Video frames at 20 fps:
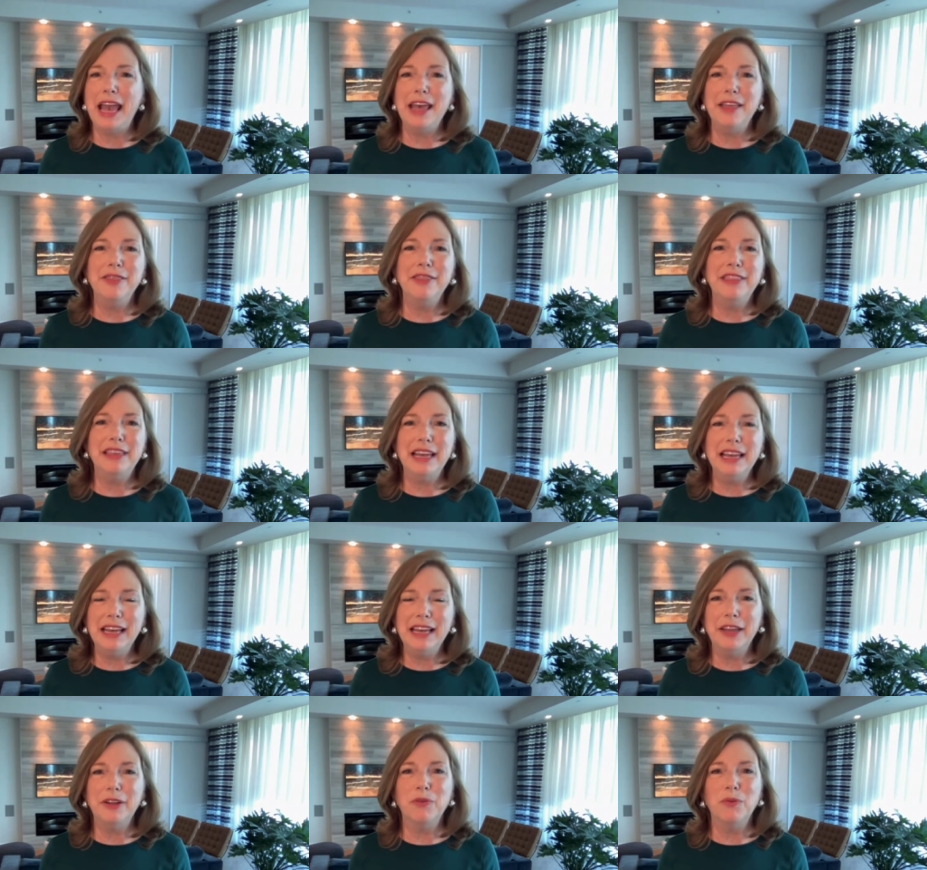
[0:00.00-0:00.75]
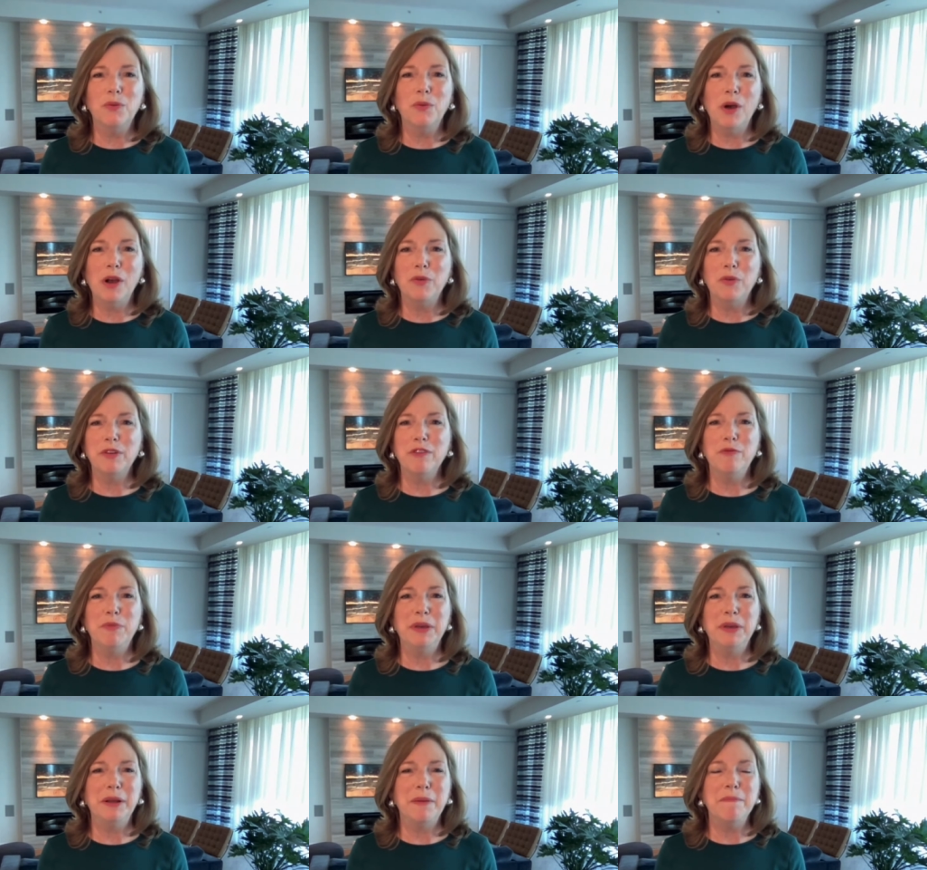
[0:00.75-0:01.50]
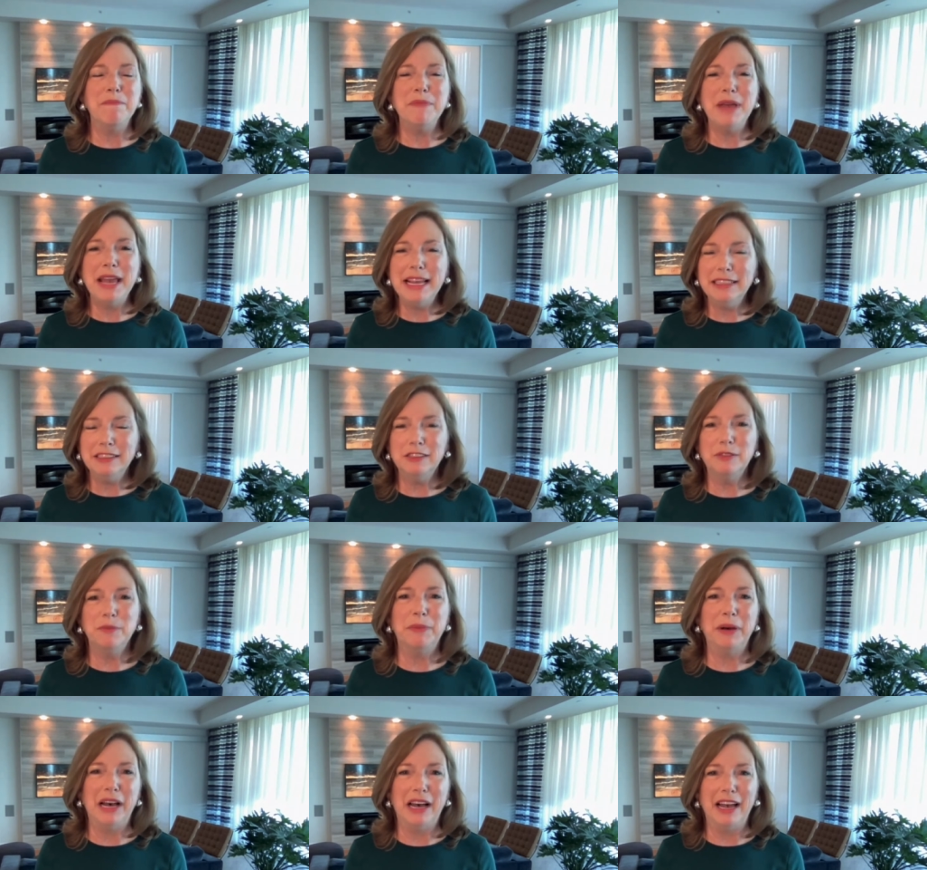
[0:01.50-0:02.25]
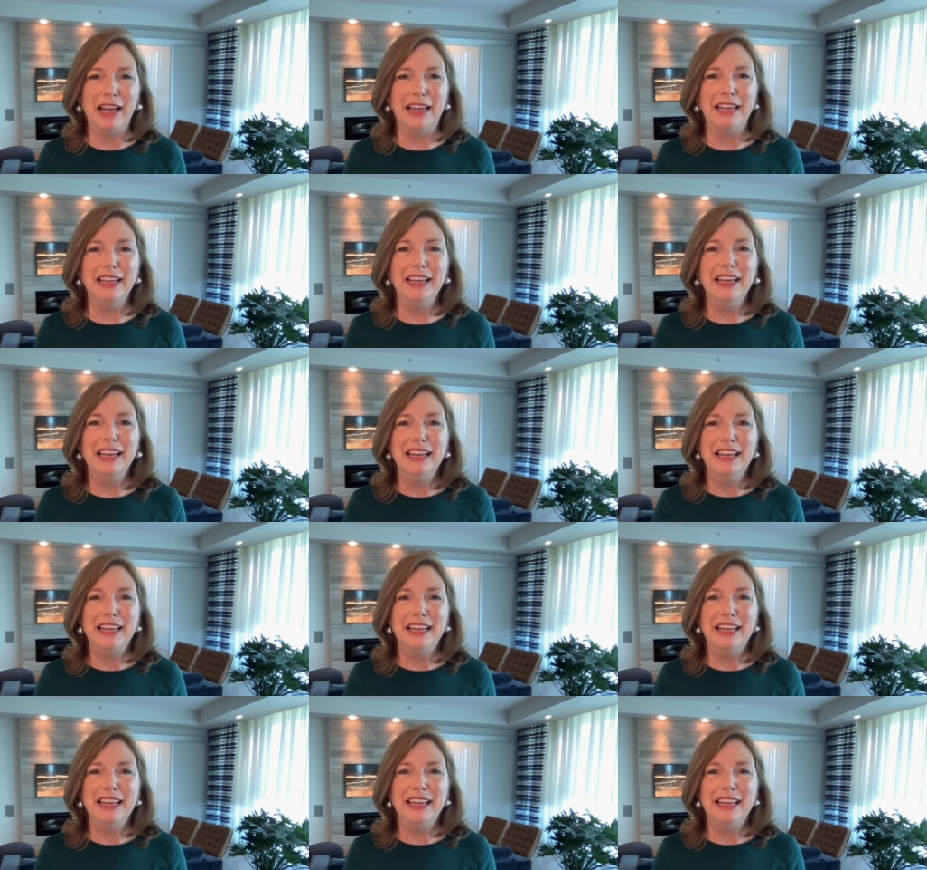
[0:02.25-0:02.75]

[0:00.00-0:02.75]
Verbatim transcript: And then what we've been amazed by